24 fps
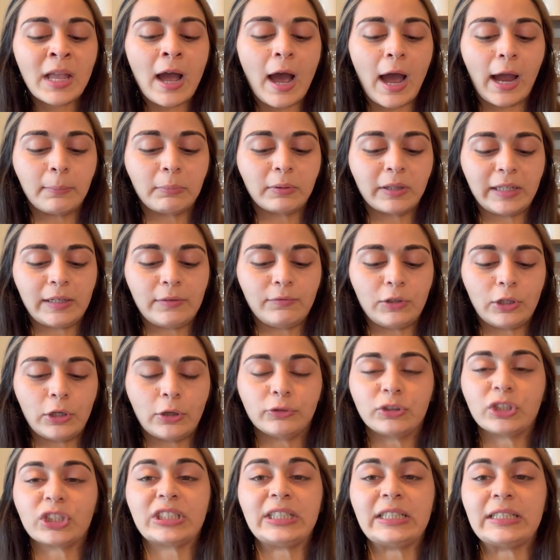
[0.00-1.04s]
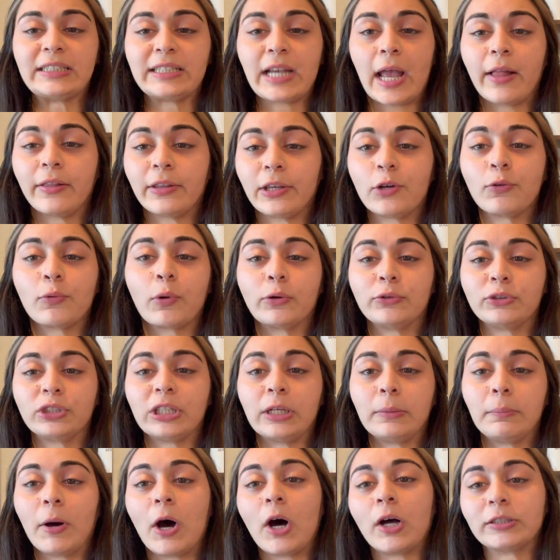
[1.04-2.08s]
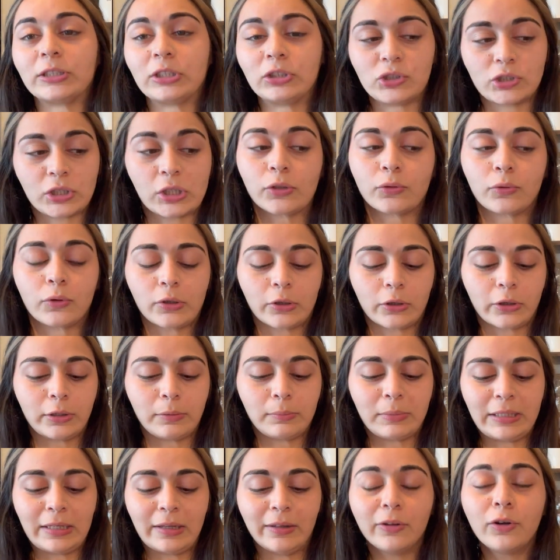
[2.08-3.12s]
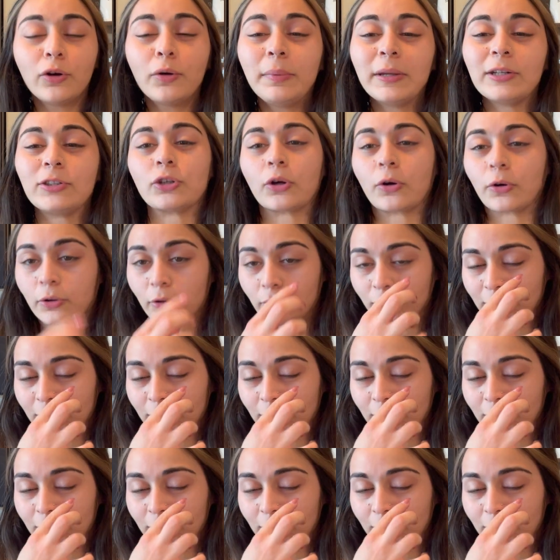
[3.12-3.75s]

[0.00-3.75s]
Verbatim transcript: I believe, you know, just the Italian roasted pods in general are going to be a little bit darker